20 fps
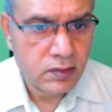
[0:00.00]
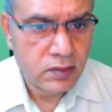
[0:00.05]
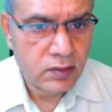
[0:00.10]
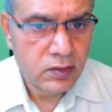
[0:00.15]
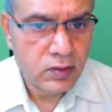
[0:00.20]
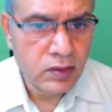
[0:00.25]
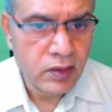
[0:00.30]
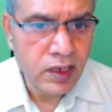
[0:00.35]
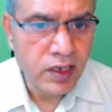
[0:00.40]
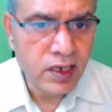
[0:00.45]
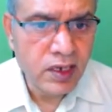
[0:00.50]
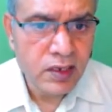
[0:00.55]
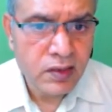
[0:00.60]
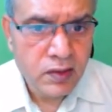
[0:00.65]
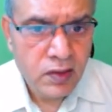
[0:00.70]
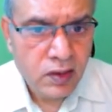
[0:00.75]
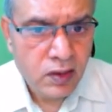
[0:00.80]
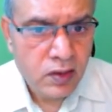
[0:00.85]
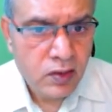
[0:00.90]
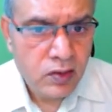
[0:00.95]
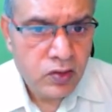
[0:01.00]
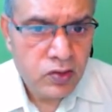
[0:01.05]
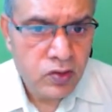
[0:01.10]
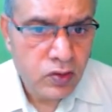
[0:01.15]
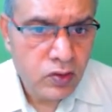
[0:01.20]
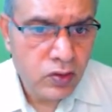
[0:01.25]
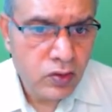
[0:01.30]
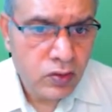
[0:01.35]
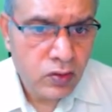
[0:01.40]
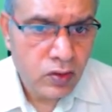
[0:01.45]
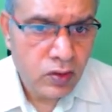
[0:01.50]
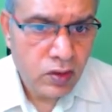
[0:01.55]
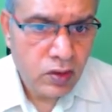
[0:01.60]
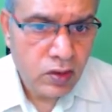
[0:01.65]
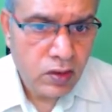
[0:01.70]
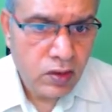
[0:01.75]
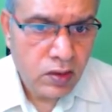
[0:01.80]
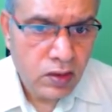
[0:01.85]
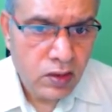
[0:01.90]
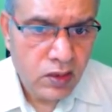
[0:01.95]
Okay, so
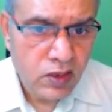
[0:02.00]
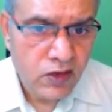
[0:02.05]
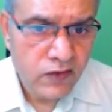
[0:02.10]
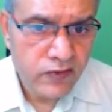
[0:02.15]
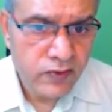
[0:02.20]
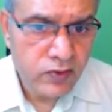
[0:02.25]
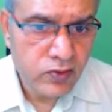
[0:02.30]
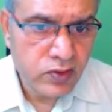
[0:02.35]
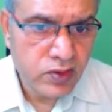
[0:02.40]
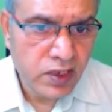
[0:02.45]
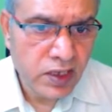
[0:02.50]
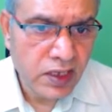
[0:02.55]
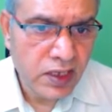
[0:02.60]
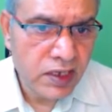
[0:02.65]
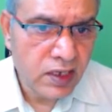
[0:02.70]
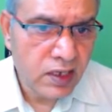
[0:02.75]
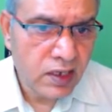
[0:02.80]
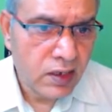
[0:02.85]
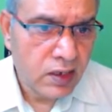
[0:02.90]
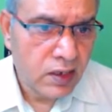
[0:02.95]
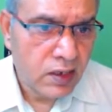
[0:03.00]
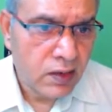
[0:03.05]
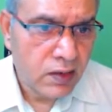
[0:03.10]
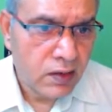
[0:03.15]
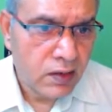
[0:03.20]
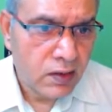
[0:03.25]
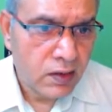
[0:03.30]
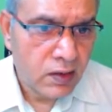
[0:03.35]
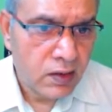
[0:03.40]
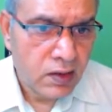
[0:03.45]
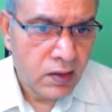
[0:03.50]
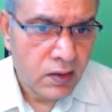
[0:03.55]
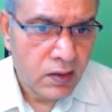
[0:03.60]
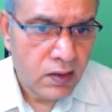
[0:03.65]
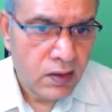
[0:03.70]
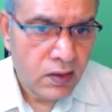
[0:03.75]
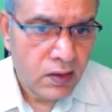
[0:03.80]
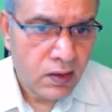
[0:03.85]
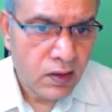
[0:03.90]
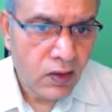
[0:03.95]
if you see,
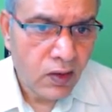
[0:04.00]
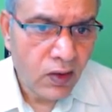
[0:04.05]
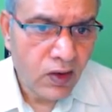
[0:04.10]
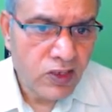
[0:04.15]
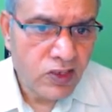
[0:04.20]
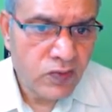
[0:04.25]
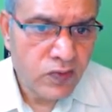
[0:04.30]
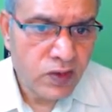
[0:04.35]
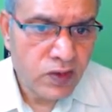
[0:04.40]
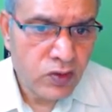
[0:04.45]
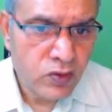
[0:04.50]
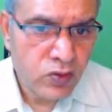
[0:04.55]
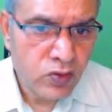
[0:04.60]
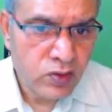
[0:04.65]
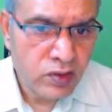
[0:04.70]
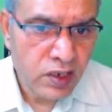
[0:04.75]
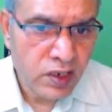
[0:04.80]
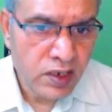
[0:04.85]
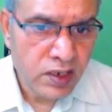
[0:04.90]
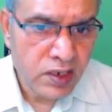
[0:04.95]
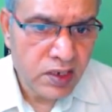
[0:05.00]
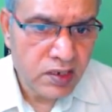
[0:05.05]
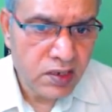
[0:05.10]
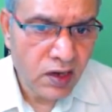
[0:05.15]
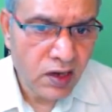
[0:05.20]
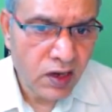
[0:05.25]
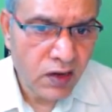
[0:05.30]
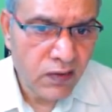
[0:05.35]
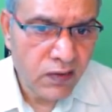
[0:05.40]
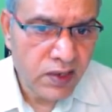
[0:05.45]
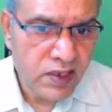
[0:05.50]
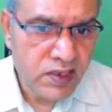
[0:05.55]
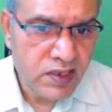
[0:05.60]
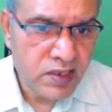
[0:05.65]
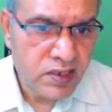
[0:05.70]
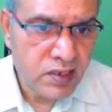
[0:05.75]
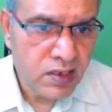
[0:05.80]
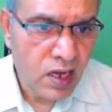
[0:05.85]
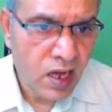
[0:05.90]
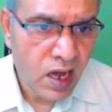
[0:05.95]
cos 120 is
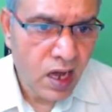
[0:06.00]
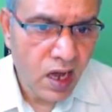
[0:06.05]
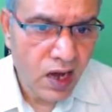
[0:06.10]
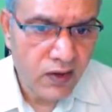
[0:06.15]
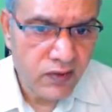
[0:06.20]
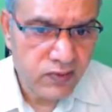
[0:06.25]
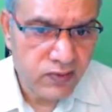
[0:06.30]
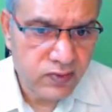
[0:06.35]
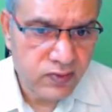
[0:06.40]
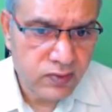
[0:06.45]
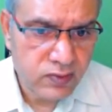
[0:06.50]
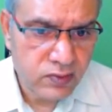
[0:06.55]
always half,